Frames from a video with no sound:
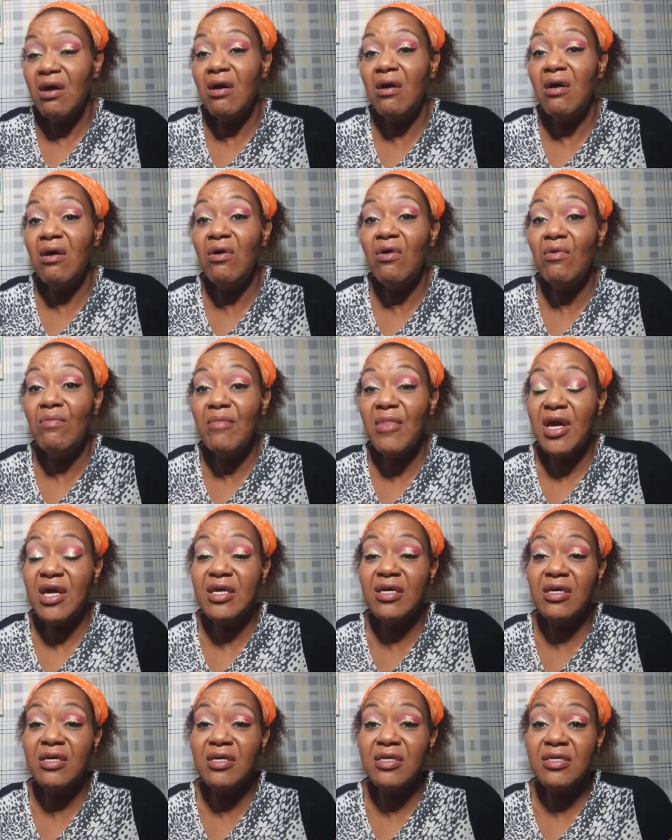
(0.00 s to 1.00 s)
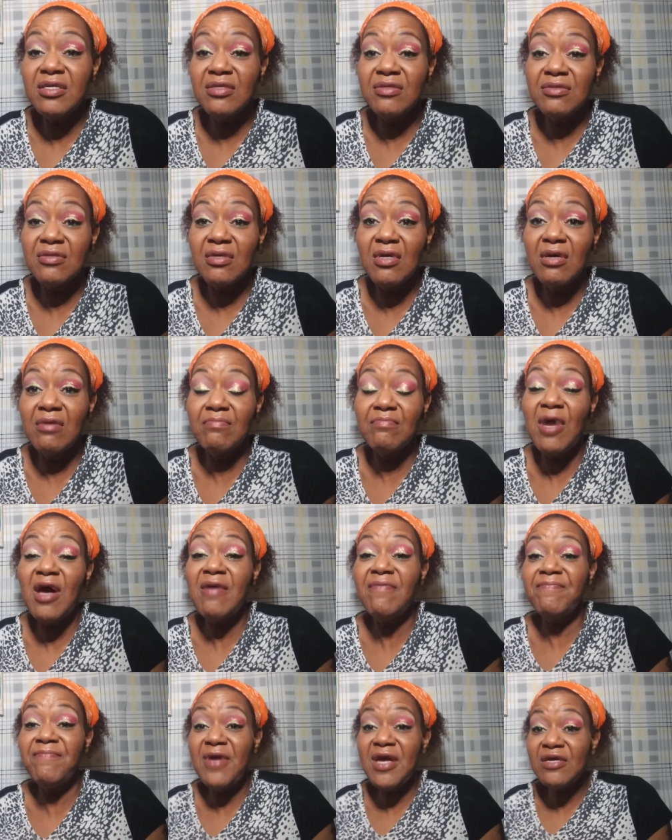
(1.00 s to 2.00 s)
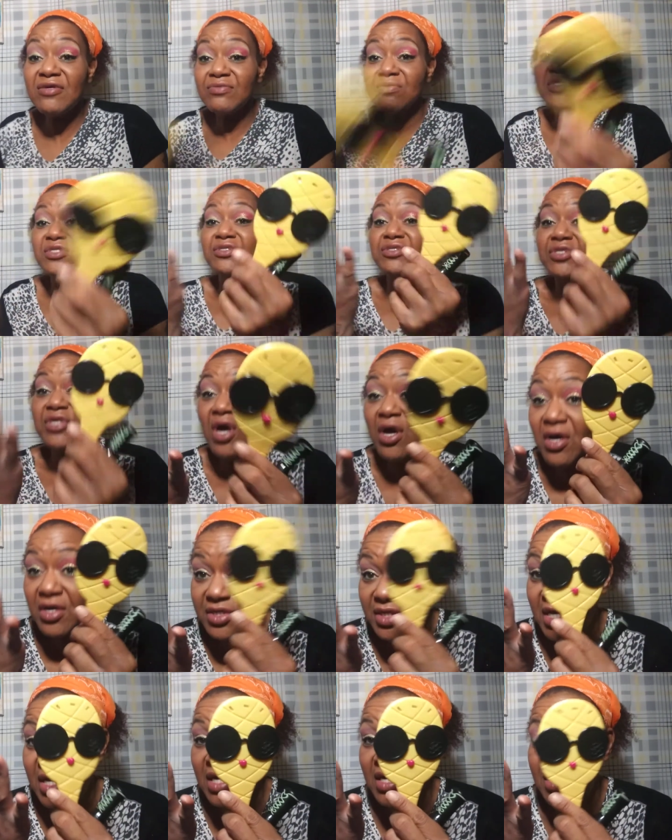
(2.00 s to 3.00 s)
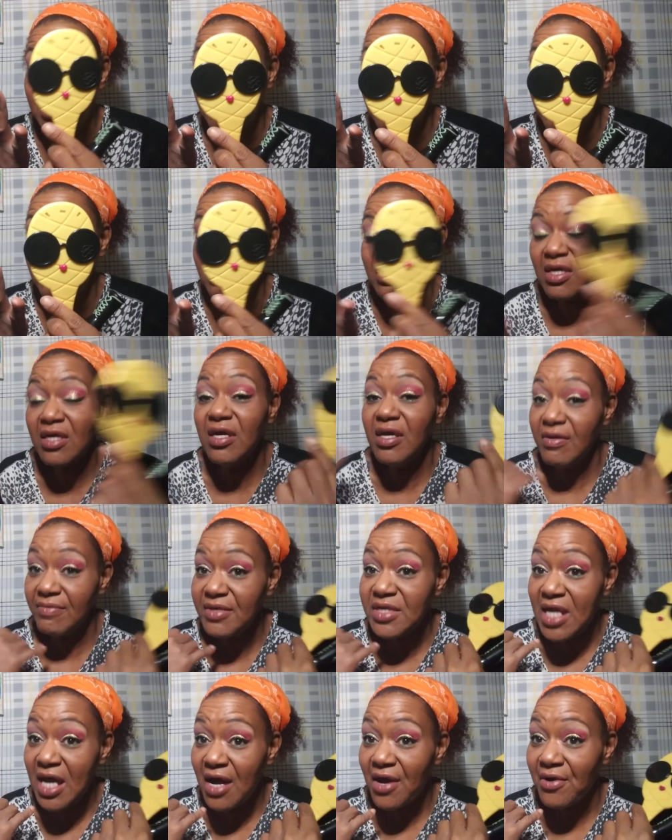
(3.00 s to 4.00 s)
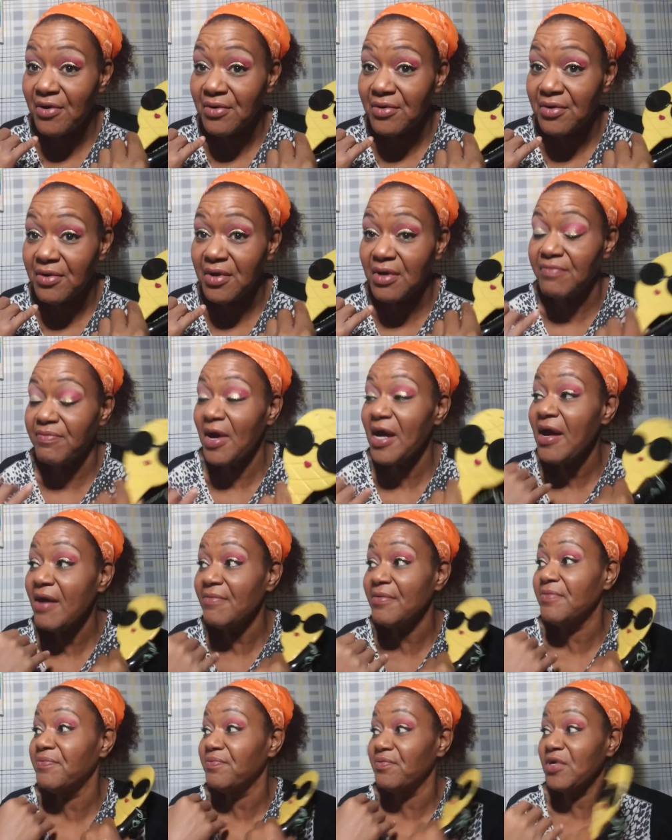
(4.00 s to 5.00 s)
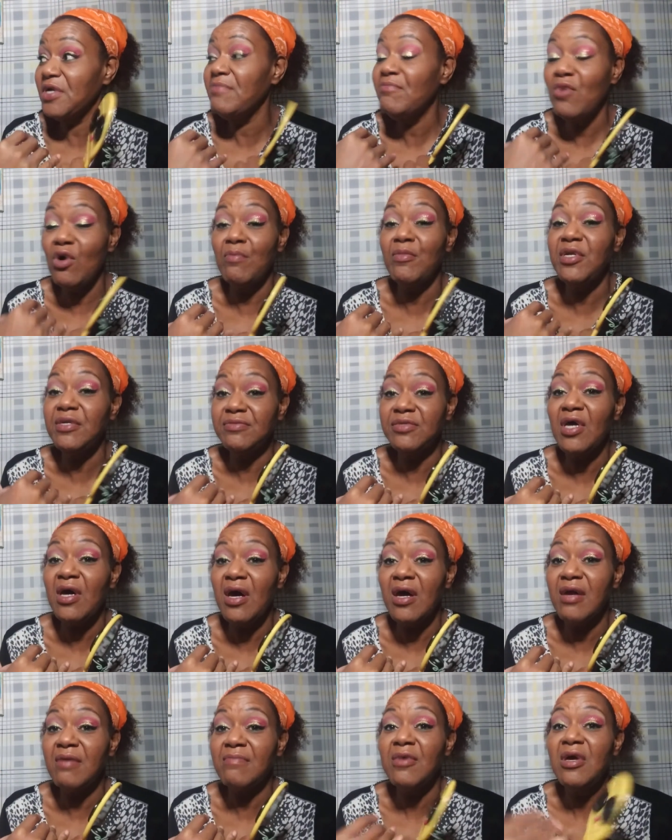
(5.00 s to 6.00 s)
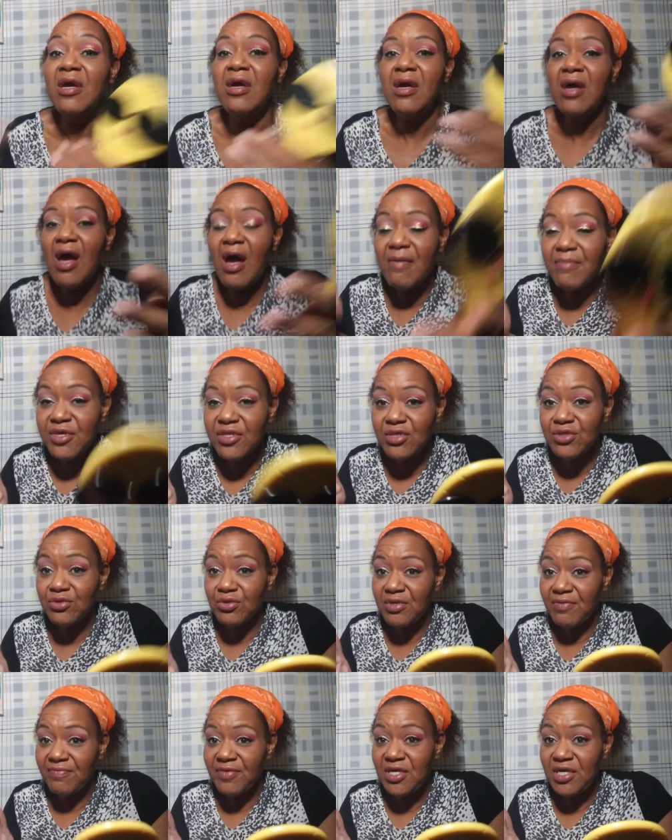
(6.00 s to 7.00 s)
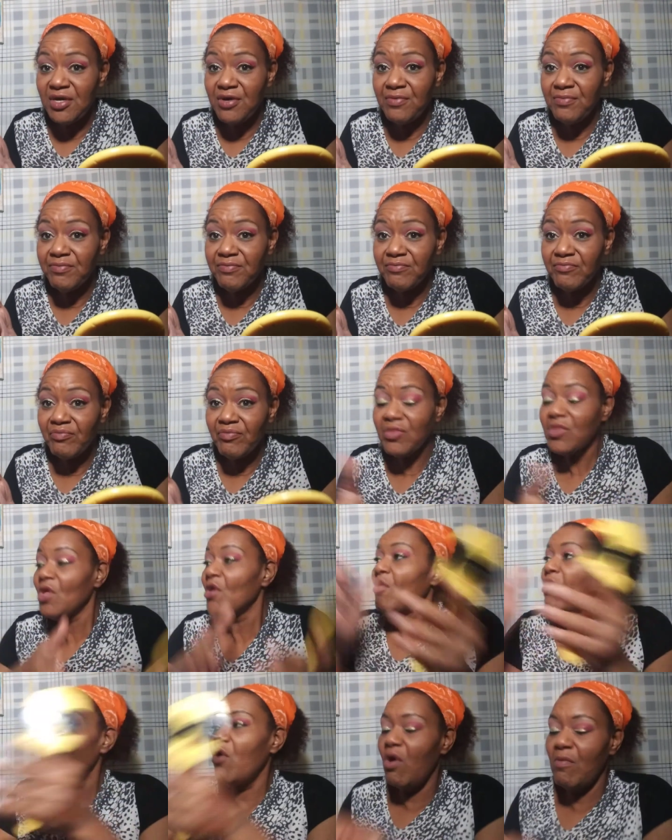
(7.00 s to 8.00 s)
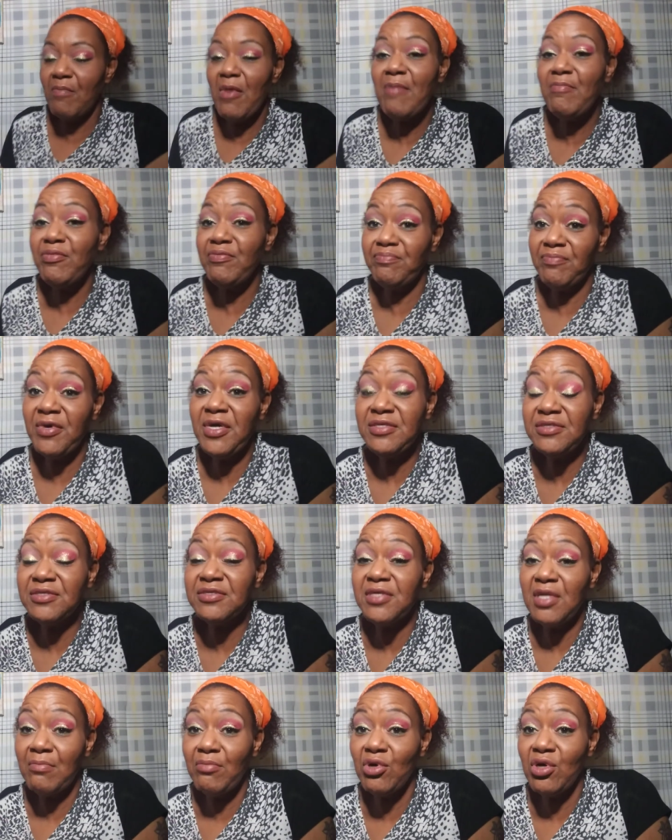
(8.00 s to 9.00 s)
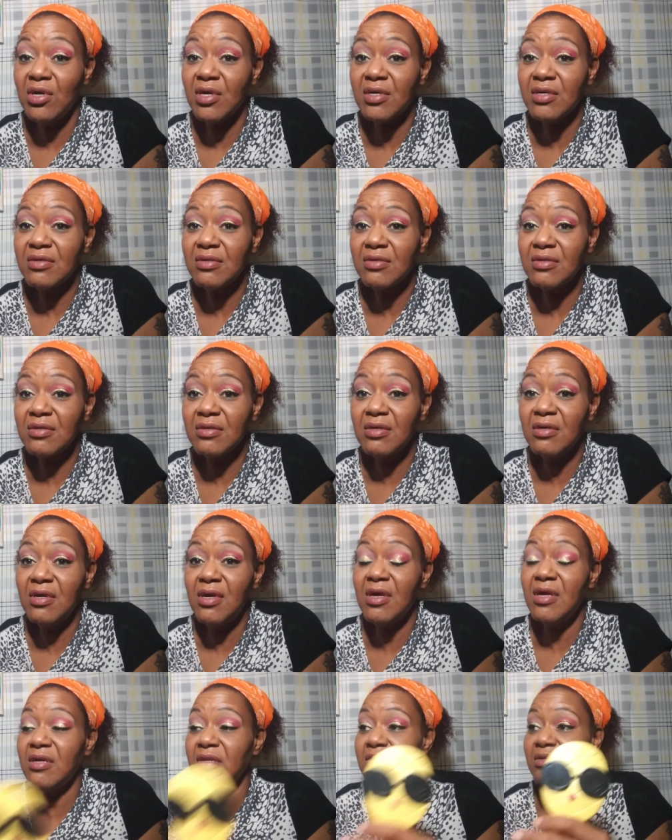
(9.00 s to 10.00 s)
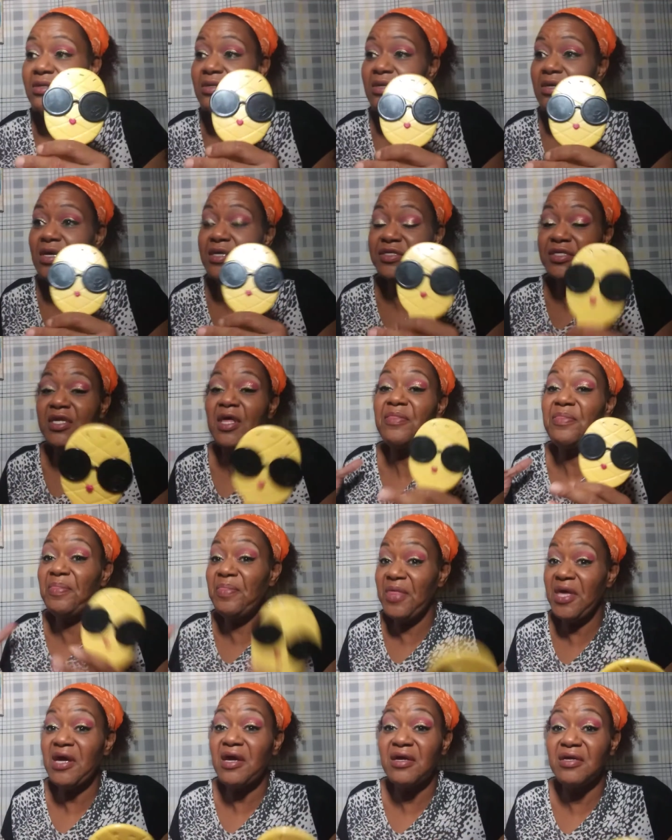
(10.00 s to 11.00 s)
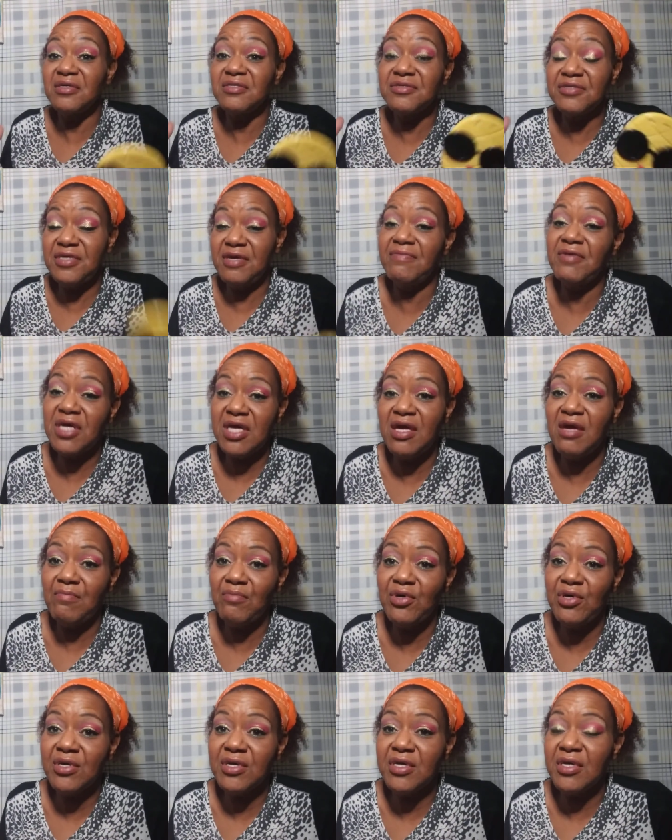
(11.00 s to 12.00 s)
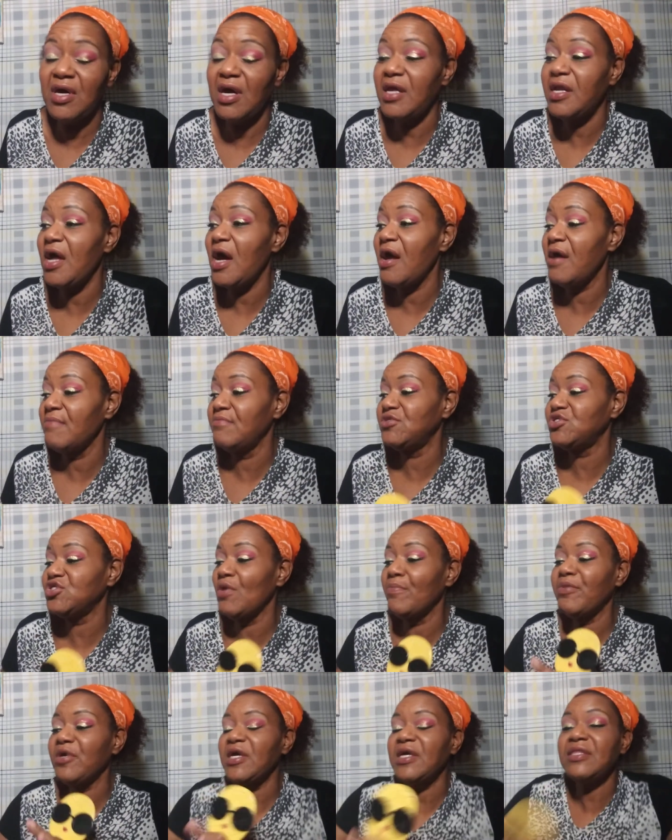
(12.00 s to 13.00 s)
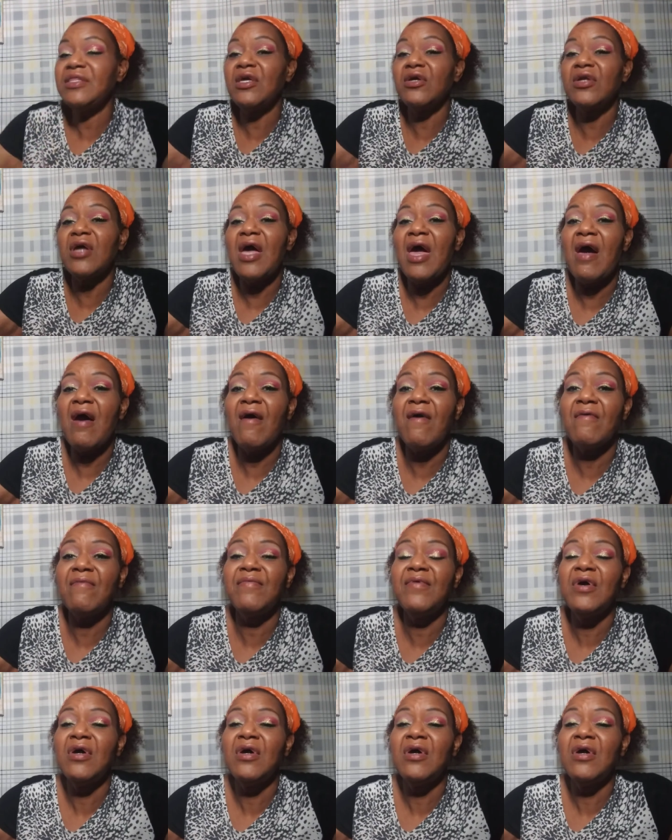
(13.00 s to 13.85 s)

oh my goodness, my face was dug in. Even now, if I have a free moment of time, I'm either doing a video or my face is in a book. And it's in a thick Stephen King book. And I am jumping in there to have